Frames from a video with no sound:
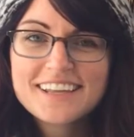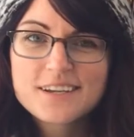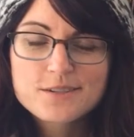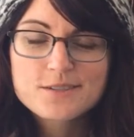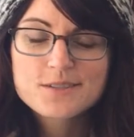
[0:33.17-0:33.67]

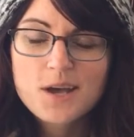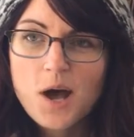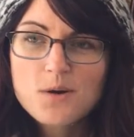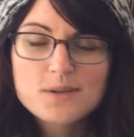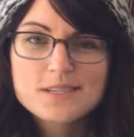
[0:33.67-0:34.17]
there's
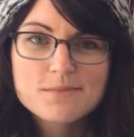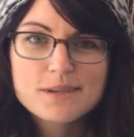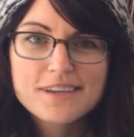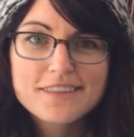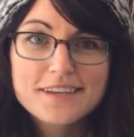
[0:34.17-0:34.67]
always a
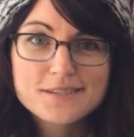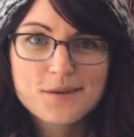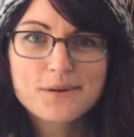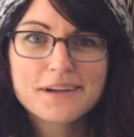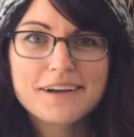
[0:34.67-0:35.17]
million things
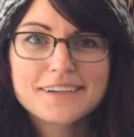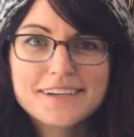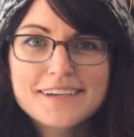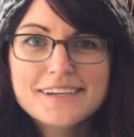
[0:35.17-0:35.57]
going on.